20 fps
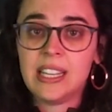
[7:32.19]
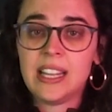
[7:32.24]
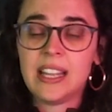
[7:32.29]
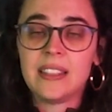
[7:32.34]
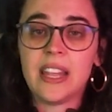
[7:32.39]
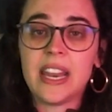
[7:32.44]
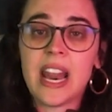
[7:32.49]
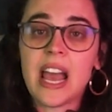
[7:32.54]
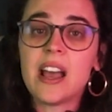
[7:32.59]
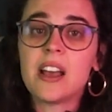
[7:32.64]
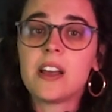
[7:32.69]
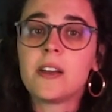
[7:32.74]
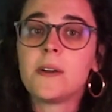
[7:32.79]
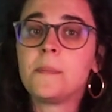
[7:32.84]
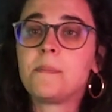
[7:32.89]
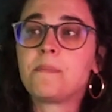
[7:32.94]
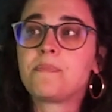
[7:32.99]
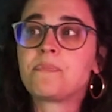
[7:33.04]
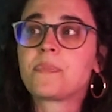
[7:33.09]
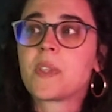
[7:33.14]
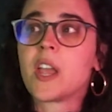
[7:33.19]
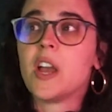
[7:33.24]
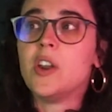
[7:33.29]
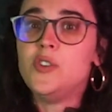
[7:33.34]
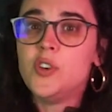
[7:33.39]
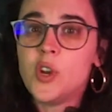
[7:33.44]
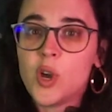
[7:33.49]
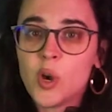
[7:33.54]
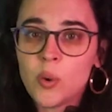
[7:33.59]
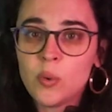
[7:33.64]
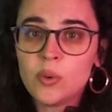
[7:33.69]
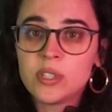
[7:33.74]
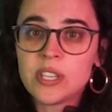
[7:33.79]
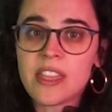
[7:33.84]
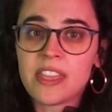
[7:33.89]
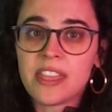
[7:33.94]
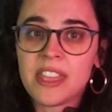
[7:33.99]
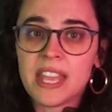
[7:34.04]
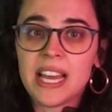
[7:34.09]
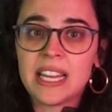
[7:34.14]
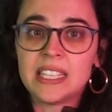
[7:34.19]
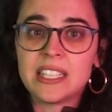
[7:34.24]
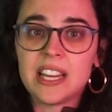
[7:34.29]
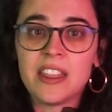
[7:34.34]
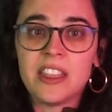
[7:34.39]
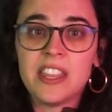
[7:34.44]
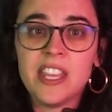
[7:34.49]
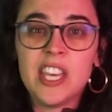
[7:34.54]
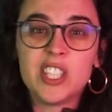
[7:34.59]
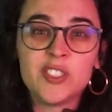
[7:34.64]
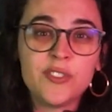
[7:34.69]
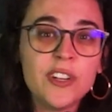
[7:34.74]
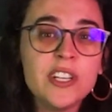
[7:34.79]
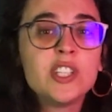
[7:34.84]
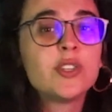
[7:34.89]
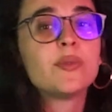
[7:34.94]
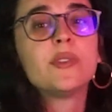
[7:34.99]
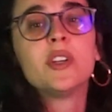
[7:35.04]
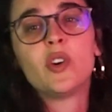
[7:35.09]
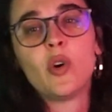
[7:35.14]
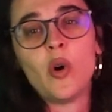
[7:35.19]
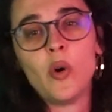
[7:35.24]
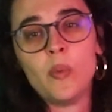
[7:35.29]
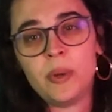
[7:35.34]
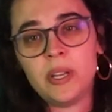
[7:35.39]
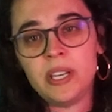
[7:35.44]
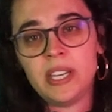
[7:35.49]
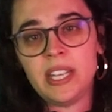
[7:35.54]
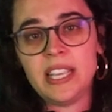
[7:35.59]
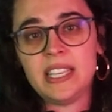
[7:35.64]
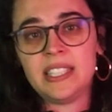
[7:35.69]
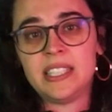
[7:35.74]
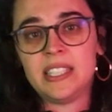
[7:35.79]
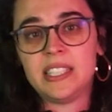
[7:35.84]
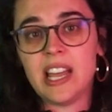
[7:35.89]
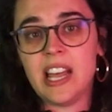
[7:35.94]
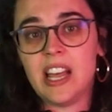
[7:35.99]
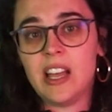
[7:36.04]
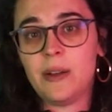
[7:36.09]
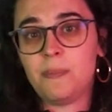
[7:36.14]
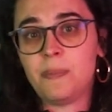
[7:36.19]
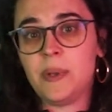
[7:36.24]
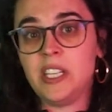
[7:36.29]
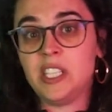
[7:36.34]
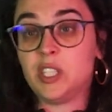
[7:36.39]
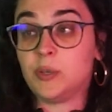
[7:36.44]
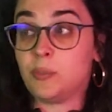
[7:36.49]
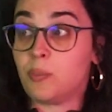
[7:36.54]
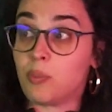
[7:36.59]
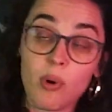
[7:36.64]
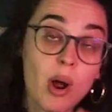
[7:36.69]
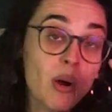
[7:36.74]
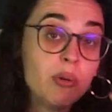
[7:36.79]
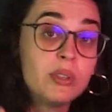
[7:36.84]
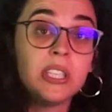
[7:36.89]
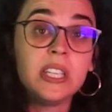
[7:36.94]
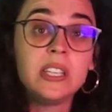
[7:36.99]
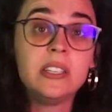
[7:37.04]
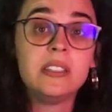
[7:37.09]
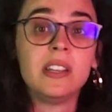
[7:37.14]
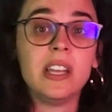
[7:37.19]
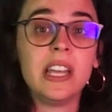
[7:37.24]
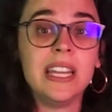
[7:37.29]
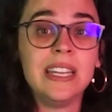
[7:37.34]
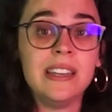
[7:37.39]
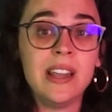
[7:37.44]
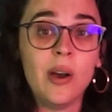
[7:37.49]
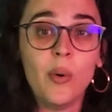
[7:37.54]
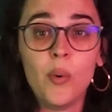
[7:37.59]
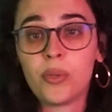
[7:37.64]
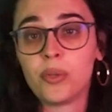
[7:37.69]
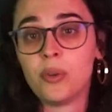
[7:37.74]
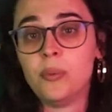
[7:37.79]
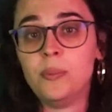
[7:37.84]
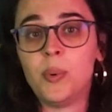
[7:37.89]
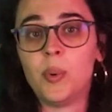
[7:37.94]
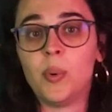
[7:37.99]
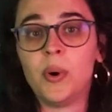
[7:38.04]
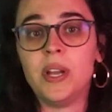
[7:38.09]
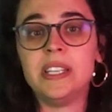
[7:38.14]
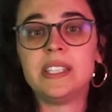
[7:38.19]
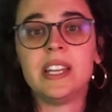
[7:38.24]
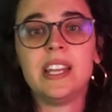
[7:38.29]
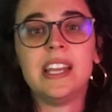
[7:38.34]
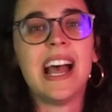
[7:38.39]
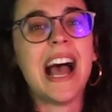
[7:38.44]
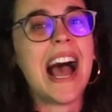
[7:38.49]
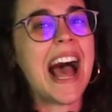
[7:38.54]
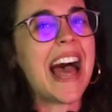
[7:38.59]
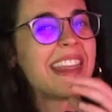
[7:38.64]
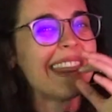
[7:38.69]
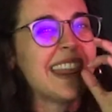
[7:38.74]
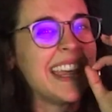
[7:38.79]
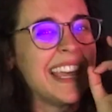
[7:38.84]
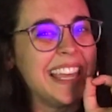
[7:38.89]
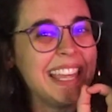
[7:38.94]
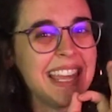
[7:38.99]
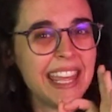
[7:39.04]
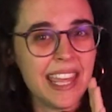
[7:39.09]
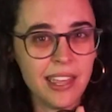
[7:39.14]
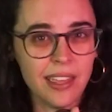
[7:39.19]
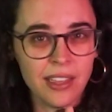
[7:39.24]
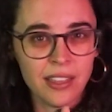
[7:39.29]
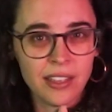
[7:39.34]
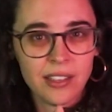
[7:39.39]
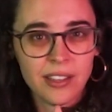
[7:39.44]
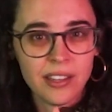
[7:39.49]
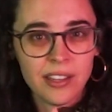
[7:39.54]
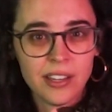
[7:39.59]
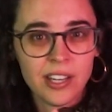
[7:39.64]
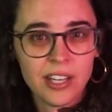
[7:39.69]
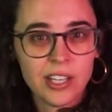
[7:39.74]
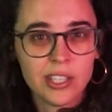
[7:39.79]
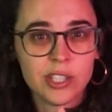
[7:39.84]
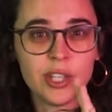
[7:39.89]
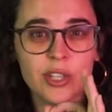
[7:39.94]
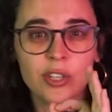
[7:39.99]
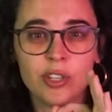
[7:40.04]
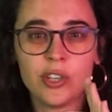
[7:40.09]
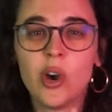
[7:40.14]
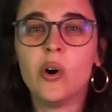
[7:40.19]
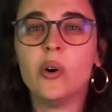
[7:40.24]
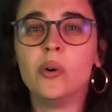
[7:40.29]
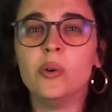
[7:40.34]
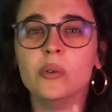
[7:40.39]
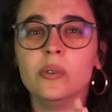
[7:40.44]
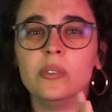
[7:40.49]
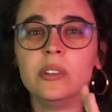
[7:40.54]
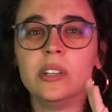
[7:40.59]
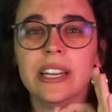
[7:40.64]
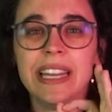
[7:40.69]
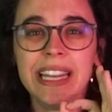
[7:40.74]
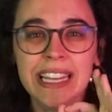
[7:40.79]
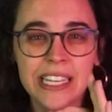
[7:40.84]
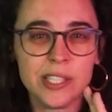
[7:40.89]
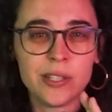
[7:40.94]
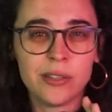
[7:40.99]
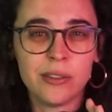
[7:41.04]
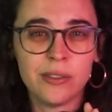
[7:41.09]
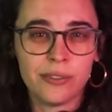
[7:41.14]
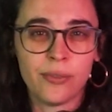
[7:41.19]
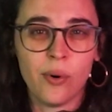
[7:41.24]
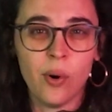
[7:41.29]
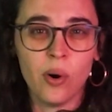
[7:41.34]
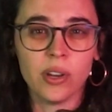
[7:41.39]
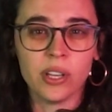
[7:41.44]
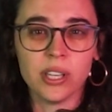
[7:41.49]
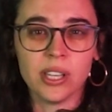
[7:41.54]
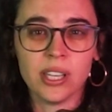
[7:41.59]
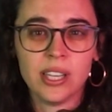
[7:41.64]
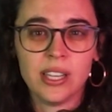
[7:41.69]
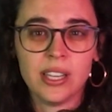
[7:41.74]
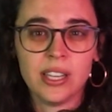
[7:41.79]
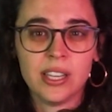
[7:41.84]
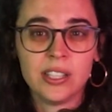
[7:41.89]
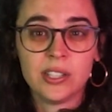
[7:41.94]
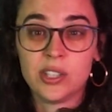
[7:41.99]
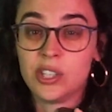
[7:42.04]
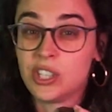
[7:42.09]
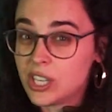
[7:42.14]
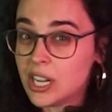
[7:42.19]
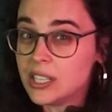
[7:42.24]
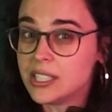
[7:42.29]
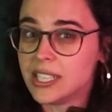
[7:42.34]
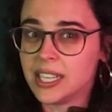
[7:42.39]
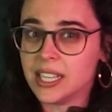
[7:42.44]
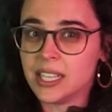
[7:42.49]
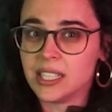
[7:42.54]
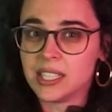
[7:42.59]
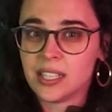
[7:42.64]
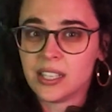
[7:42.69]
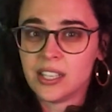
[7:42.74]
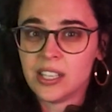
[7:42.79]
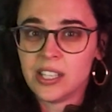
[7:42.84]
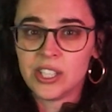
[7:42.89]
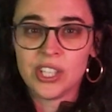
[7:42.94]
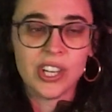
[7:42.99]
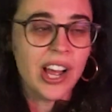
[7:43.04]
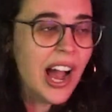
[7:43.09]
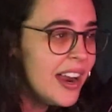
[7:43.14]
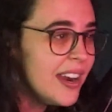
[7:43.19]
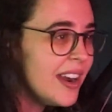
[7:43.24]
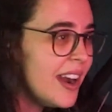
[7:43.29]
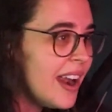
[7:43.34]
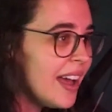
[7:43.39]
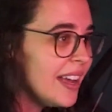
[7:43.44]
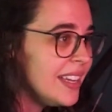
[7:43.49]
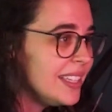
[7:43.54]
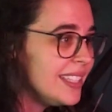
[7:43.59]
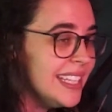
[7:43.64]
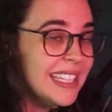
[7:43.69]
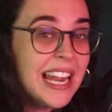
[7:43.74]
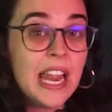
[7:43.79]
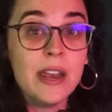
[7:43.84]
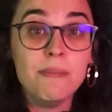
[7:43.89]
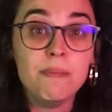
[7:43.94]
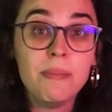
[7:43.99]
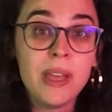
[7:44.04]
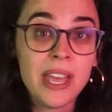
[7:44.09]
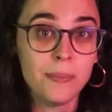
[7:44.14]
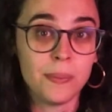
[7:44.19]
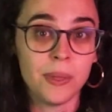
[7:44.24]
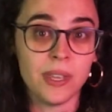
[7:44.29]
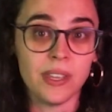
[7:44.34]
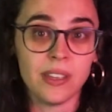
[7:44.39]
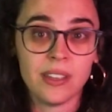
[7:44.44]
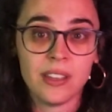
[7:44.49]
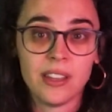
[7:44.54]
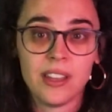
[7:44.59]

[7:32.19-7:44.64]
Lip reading: Darach knows that the adventuring companies that have been sprouting in Hawthorne Point are the key to go into the fog, to study it, to analyze it, and maybe